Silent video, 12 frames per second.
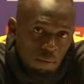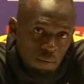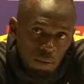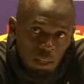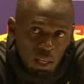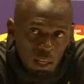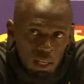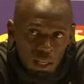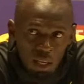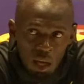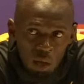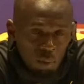feel
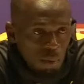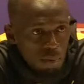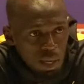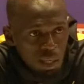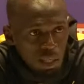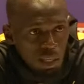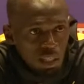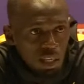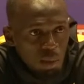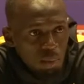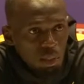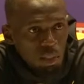like I'll be beaten at a
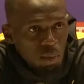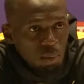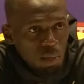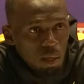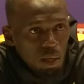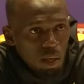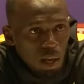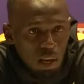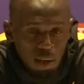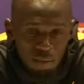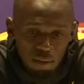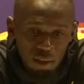championship.
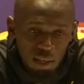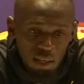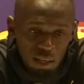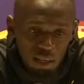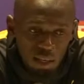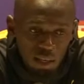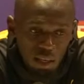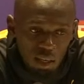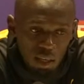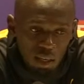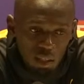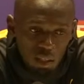And I feel that
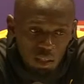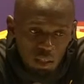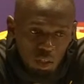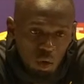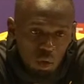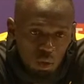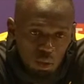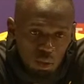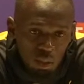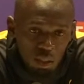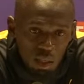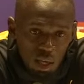it
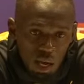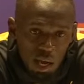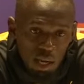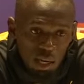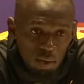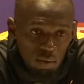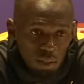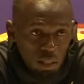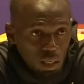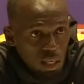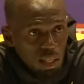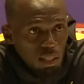shows a higher level to
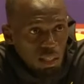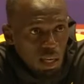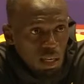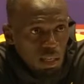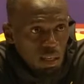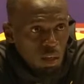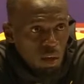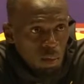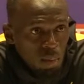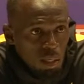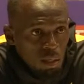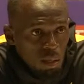the kids that, you know what I
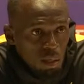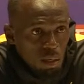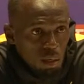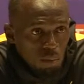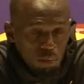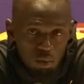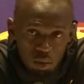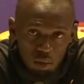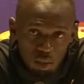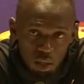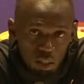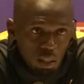mean,
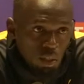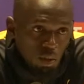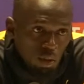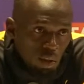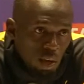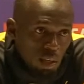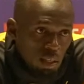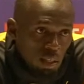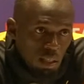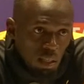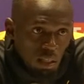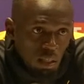continue trying
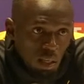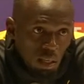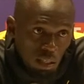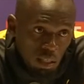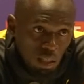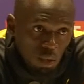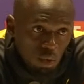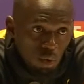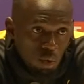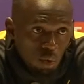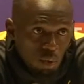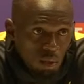in anything you
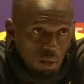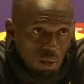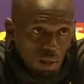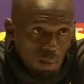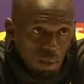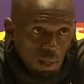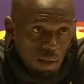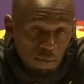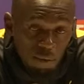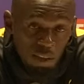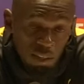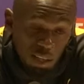do. You know what I mean? I
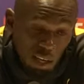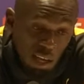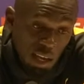feel